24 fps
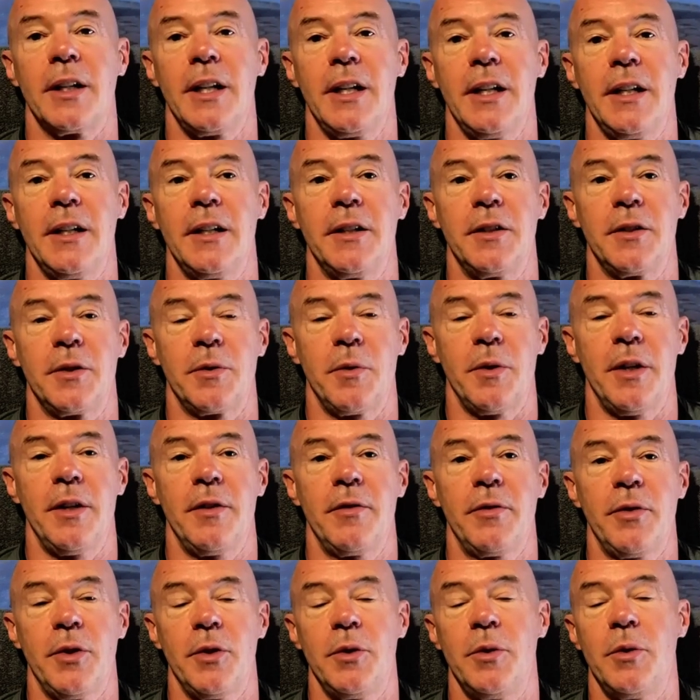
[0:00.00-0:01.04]
and he and his
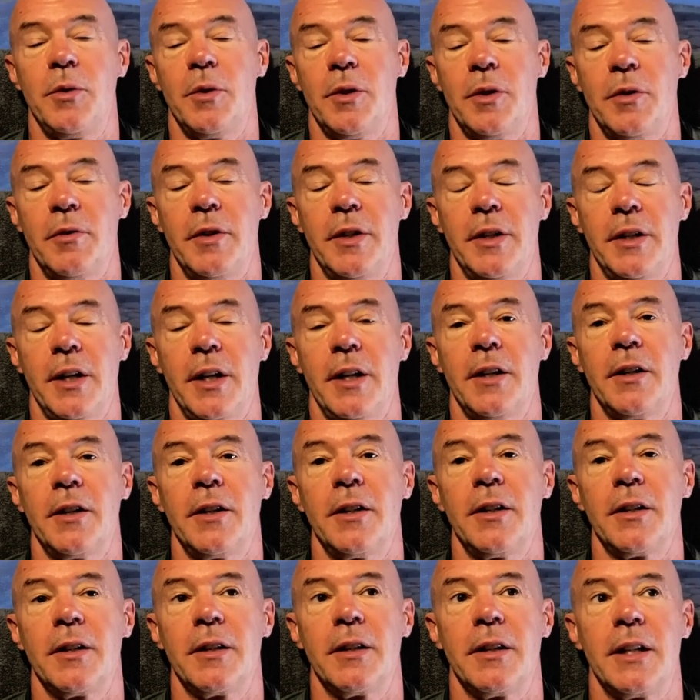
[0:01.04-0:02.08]
wife, who were
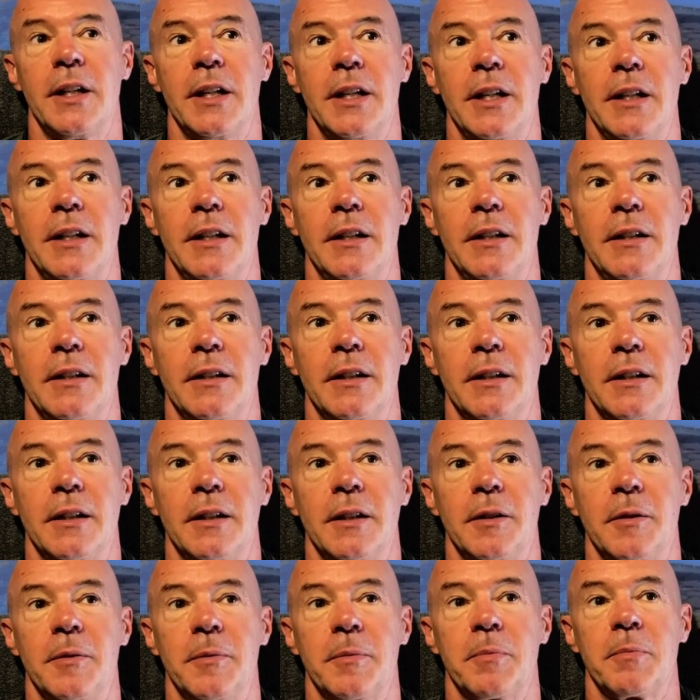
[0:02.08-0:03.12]
retired, they
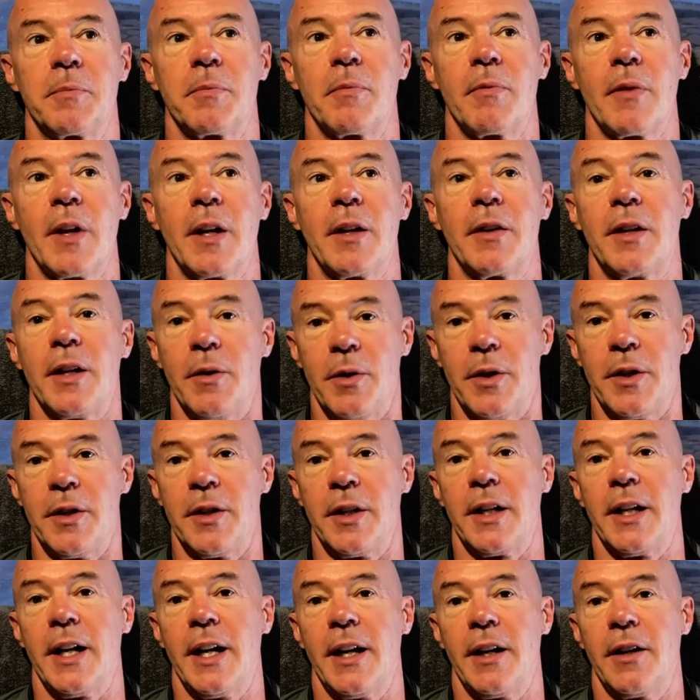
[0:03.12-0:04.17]
were
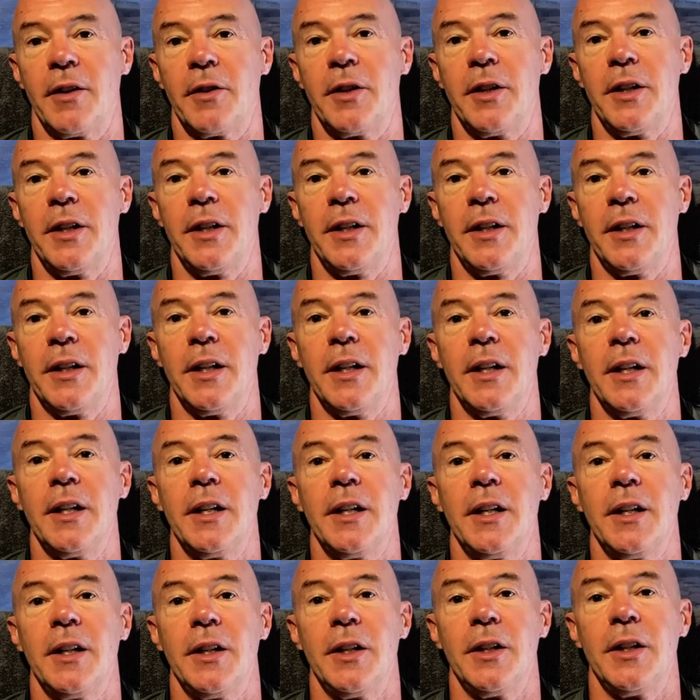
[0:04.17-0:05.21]
in the gallery
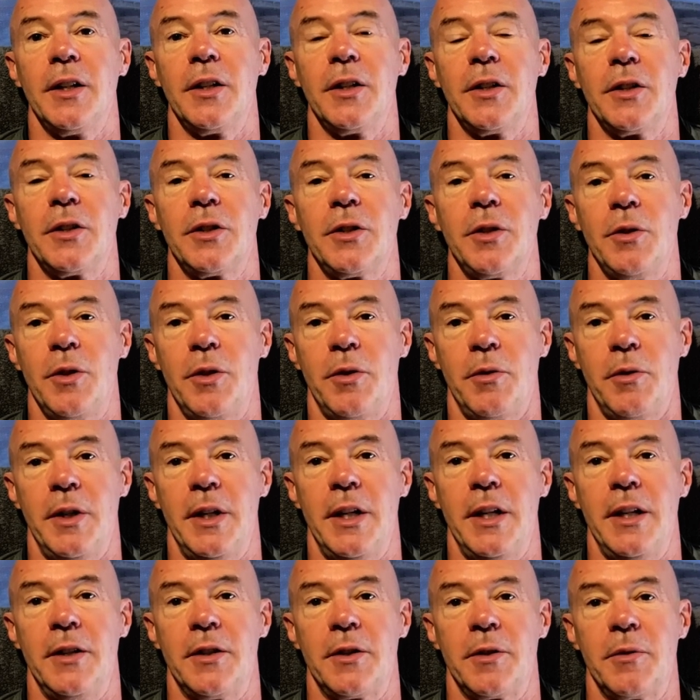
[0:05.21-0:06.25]
2 to
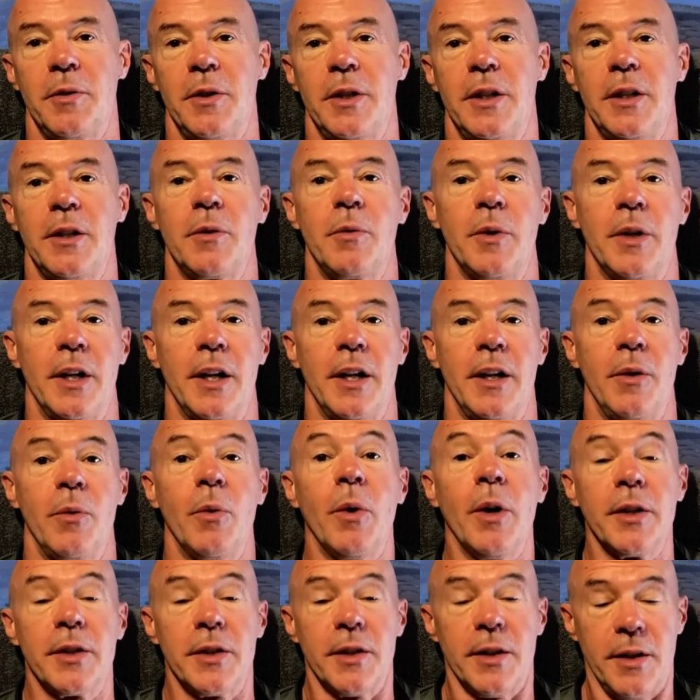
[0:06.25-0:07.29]
3 days a week when I
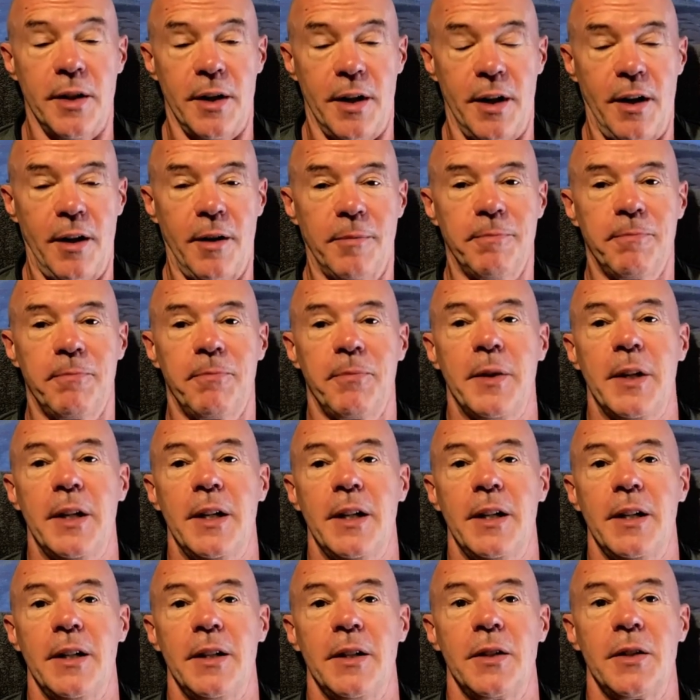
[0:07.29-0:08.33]
wasn't there,
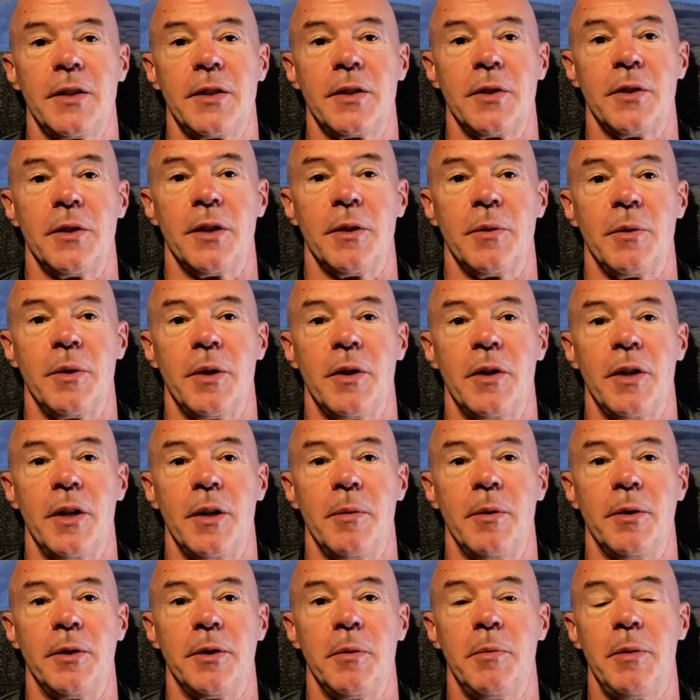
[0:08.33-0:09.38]
so that we were
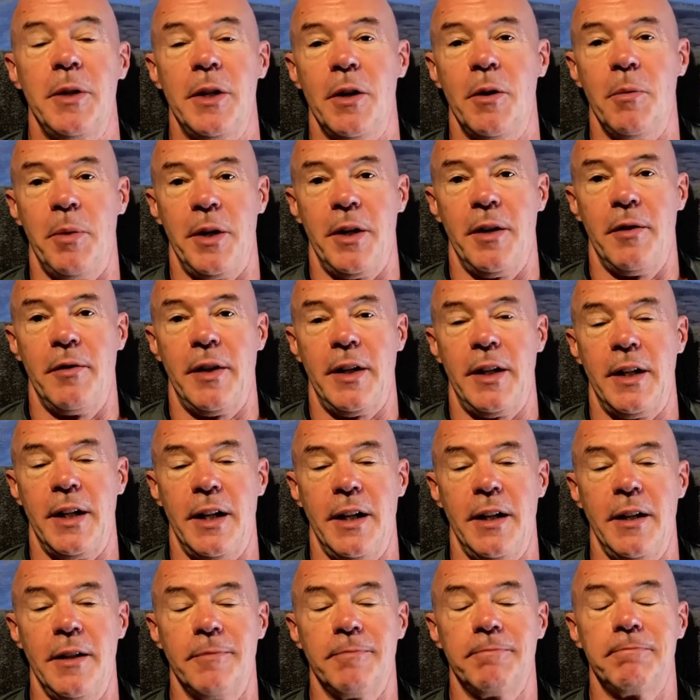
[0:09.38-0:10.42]
able to be open every
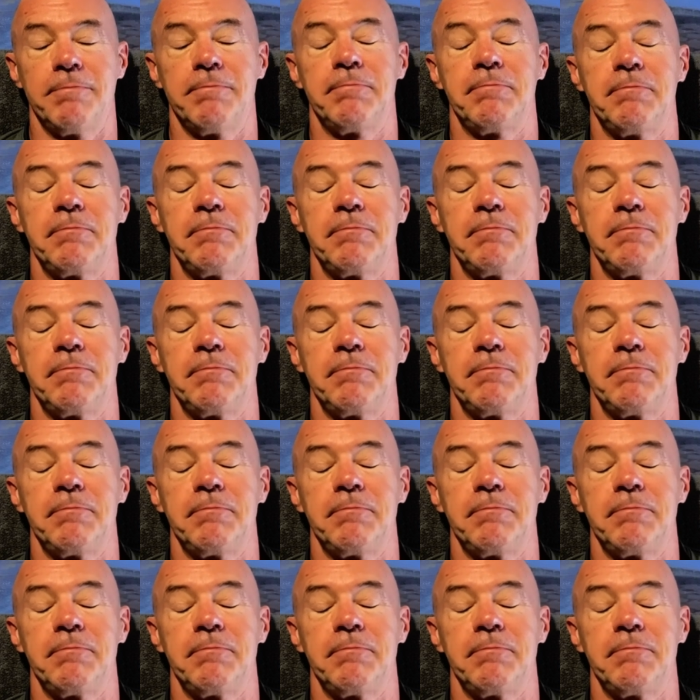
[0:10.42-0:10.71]
day.